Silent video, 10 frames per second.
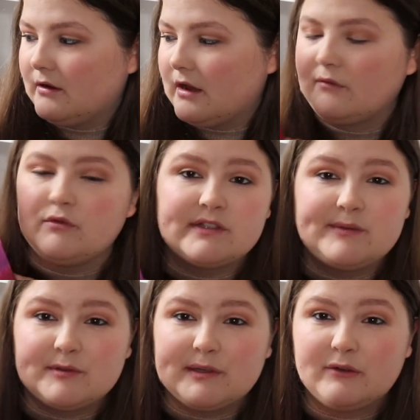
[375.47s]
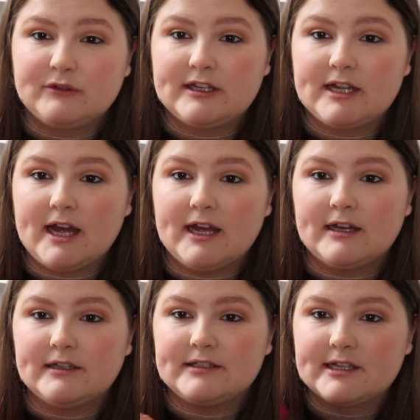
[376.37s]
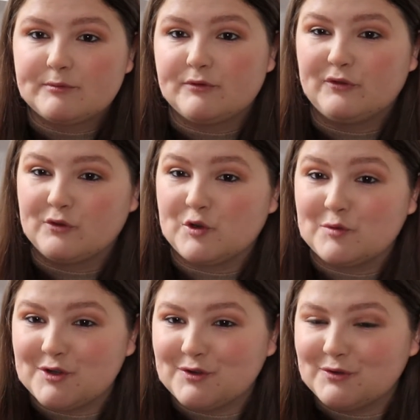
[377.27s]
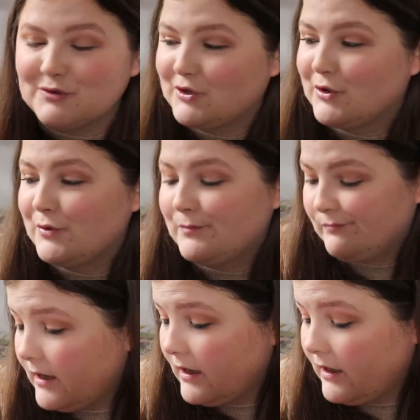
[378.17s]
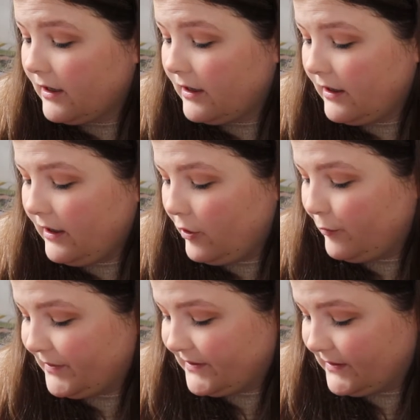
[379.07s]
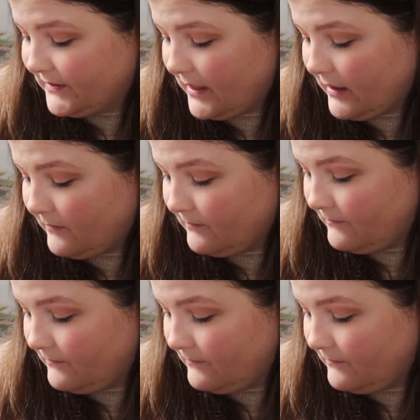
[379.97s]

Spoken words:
Everyone seems to be loving it and desperate for volume 2, so I hope it's the same.